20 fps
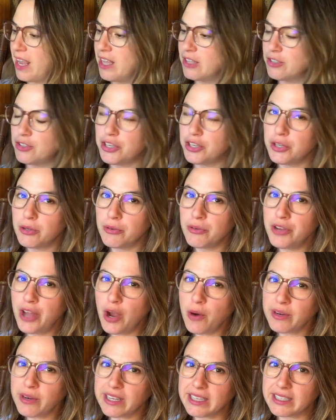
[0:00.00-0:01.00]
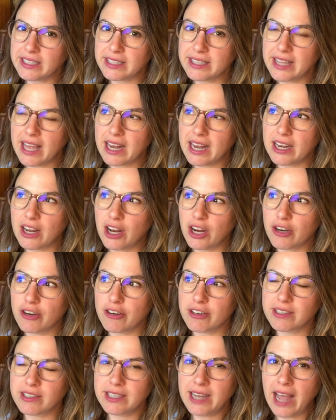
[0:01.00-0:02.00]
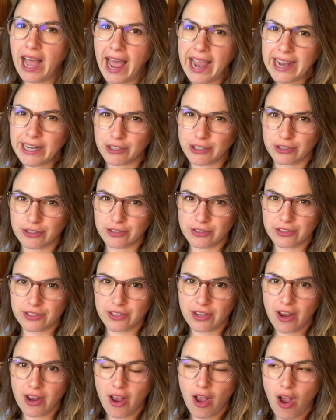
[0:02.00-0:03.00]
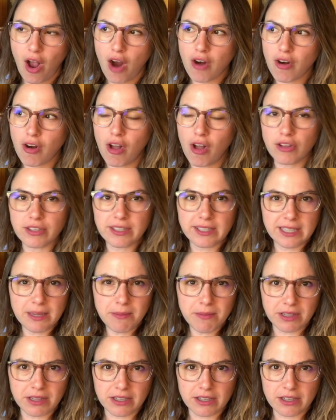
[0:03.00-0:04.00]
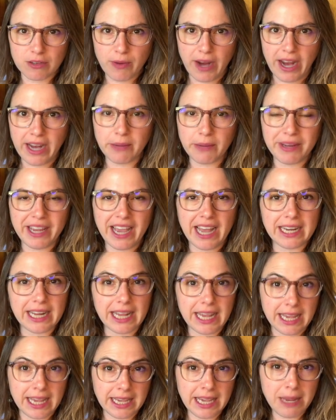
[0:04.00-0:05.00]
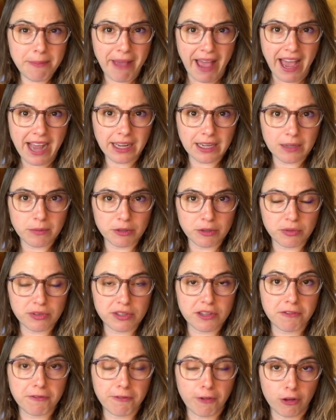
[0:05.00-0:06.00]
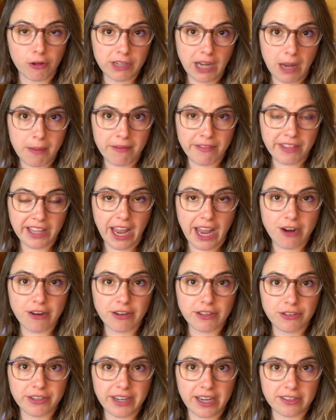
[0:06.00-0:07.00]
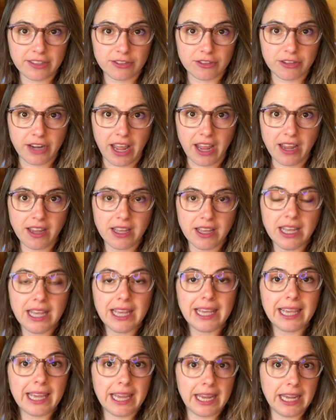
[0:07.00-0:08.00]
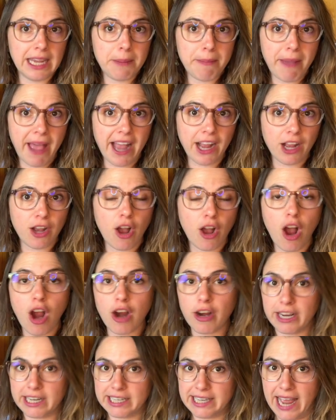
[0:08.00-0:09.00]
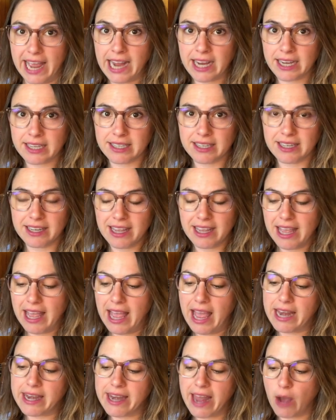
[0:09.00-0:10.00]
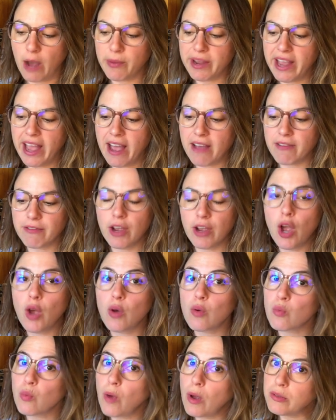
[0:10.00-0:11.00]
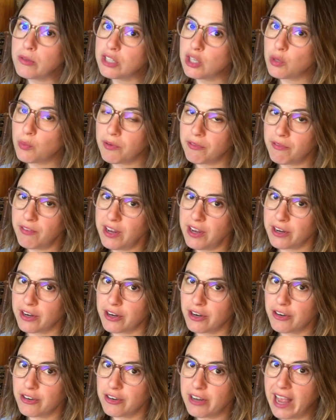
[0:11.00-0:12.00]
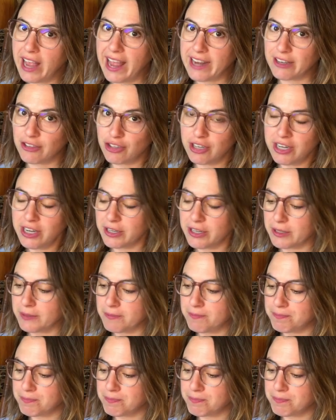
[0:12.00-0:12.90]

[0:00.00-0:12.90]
So you'll notice that her titles are all similar, right? We had Iggy Peck, which was the full name of the character yesterday, Iggy Peck, Architect, and now we have Rosie Revere, Engineer.